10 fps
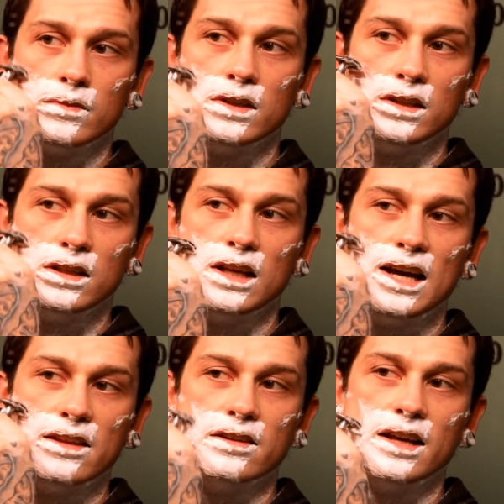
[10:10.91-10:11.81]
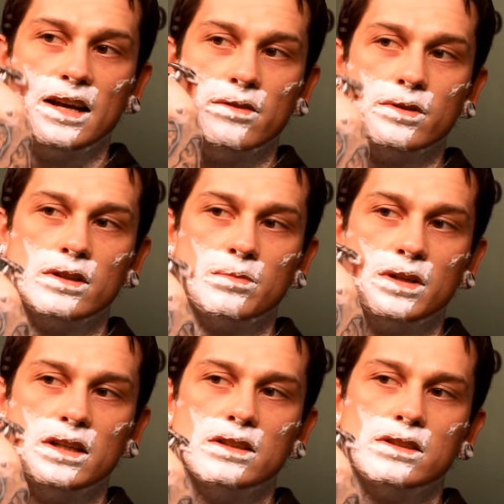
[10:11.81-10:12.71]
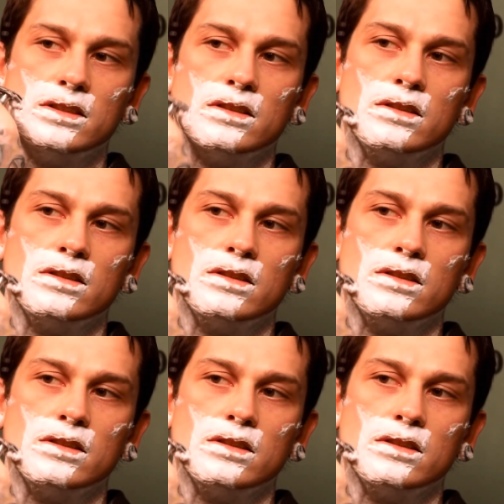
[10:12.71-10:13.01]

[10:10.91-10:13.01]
and then lather that with the brush,